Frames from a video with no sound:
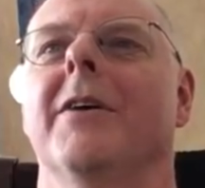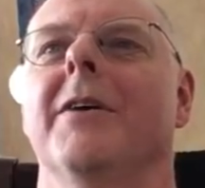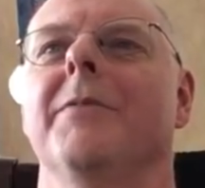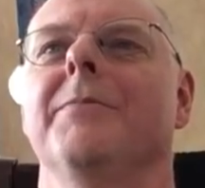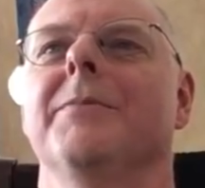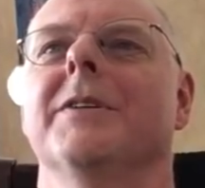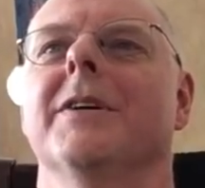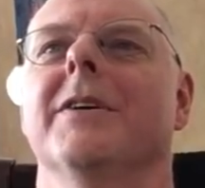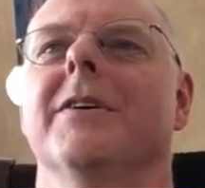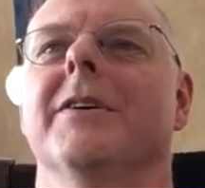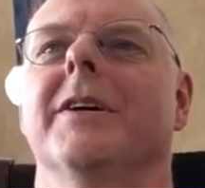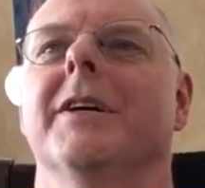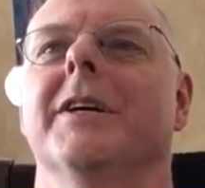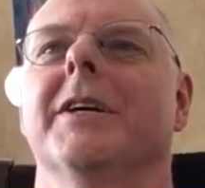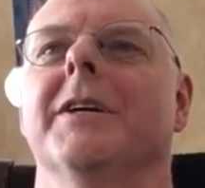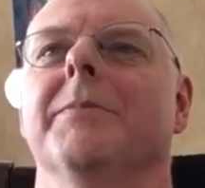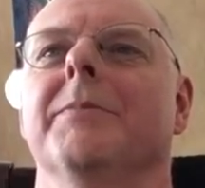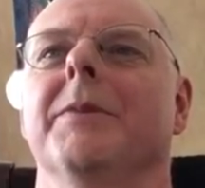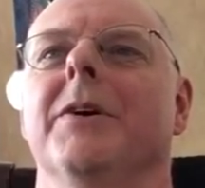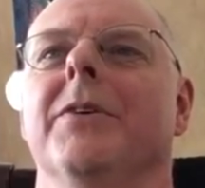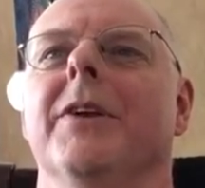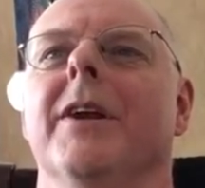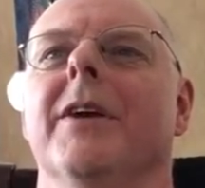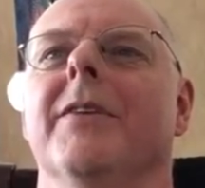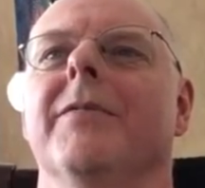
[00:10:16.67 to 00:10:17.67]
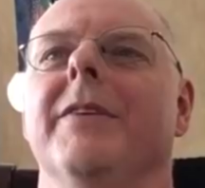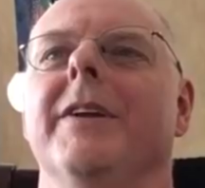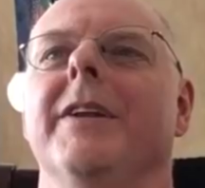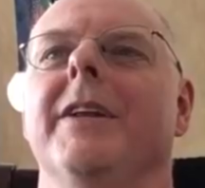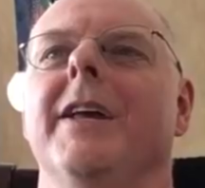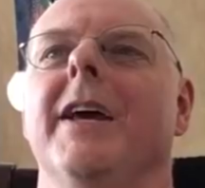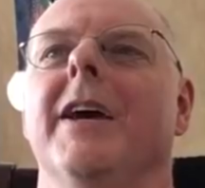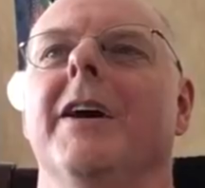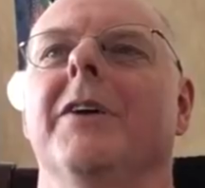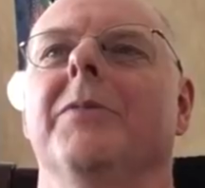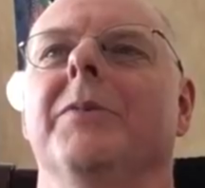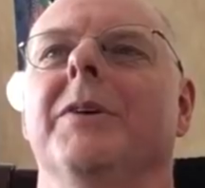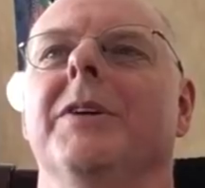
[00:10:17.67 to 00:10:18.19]
I'm talking about every
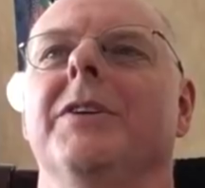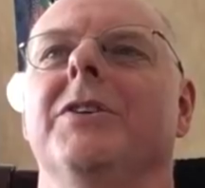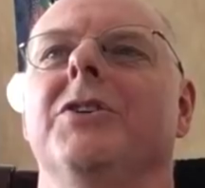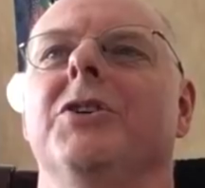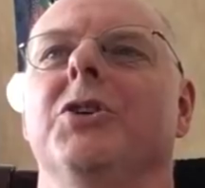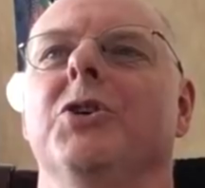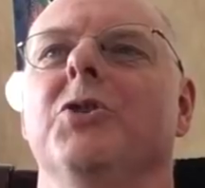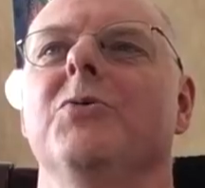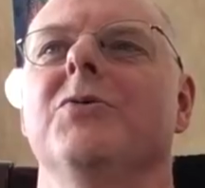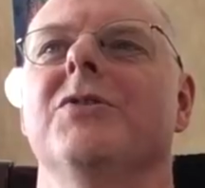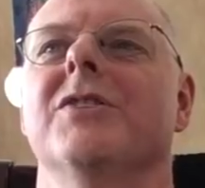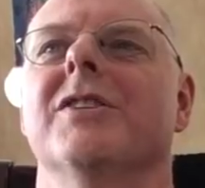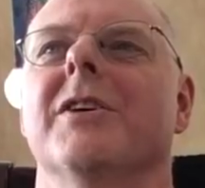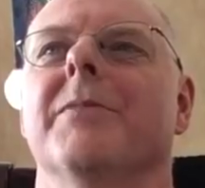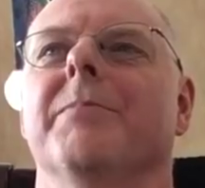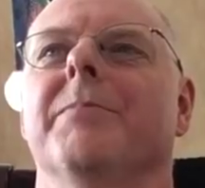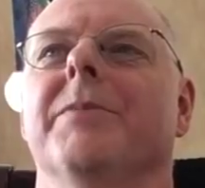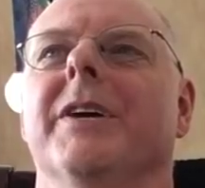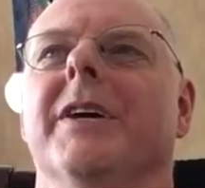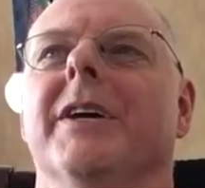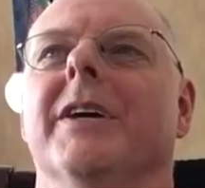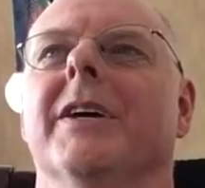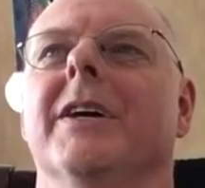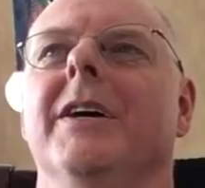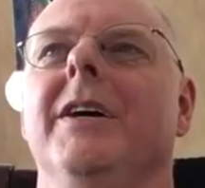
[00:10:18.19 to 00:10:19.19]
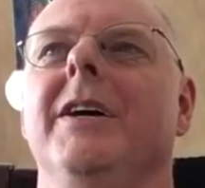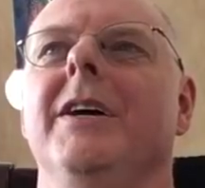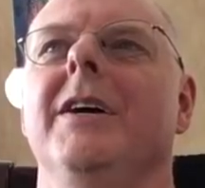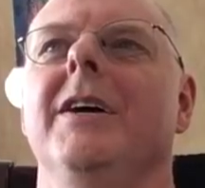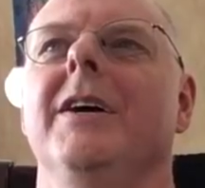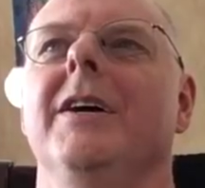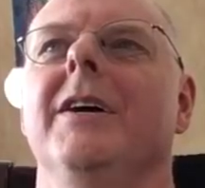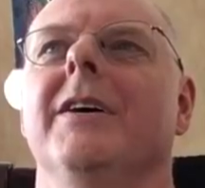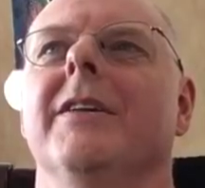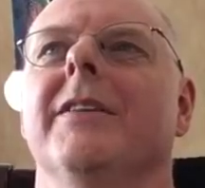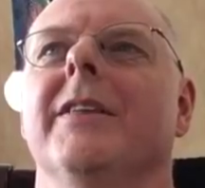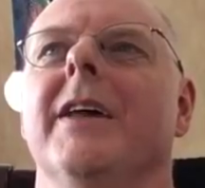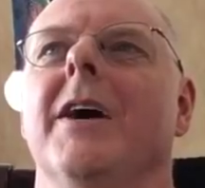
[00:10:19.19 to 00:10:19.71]
day I would do something
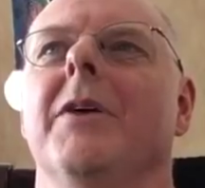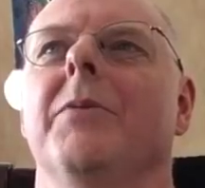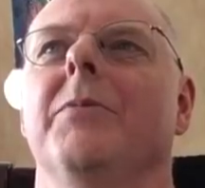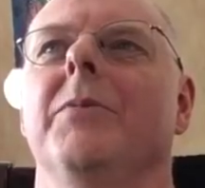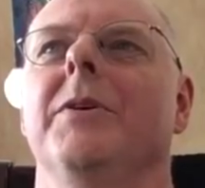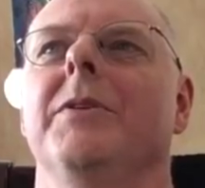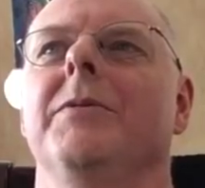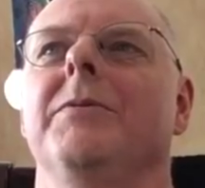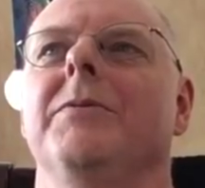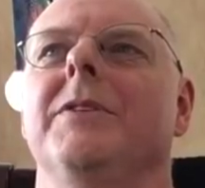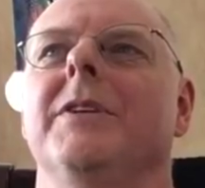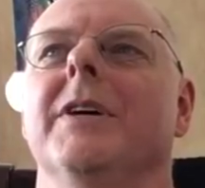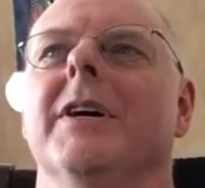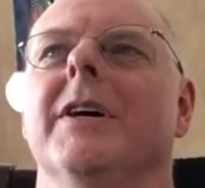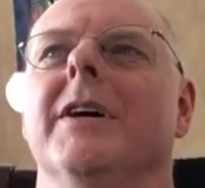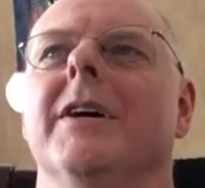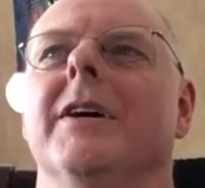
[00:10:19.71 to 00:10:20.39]
that would